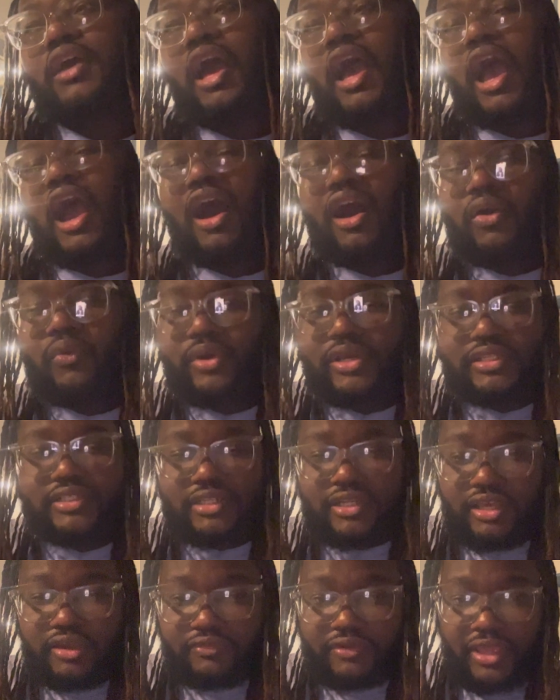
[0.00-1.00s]
always
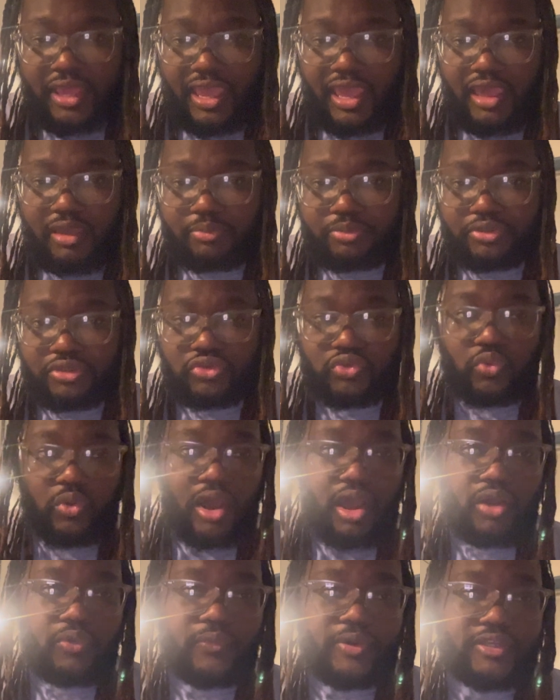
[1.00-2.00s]
never happy, you
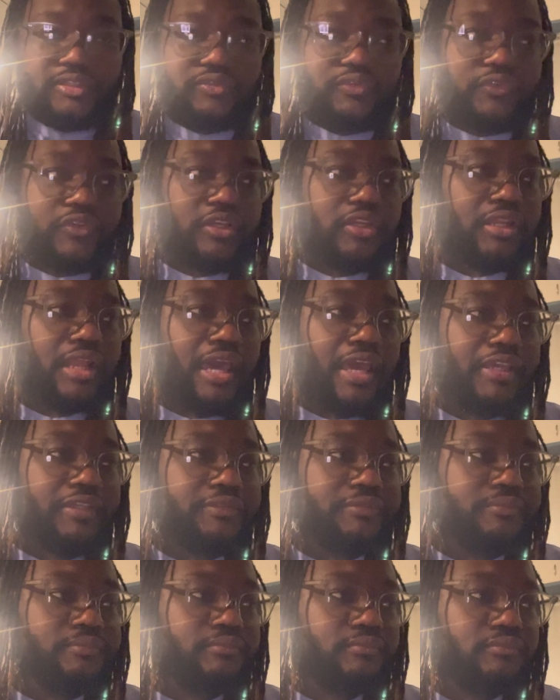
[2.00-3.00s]
always feel like,
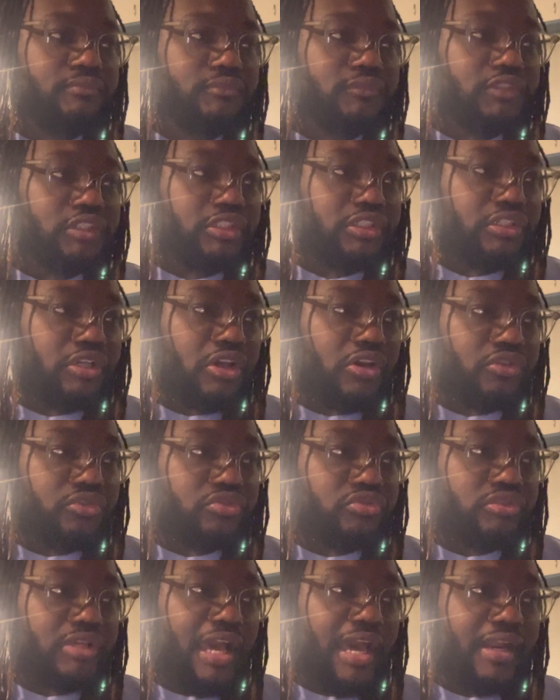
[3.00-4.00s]

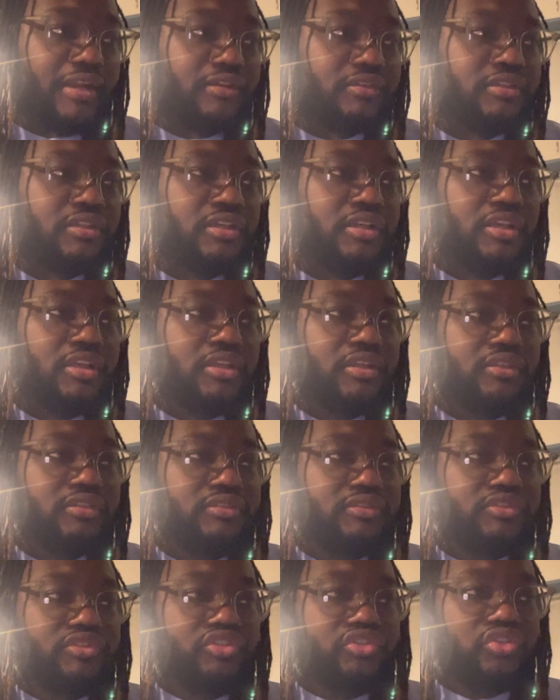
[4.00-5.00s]
you gotta
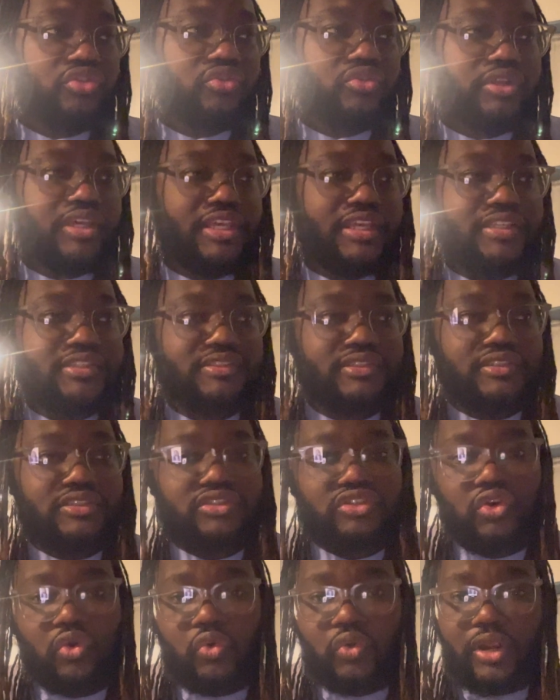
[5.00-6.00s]
do this
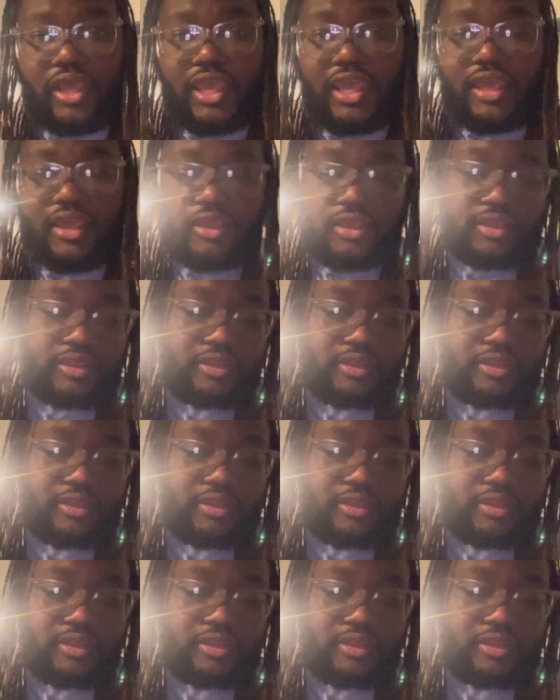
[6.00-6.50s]
and do that,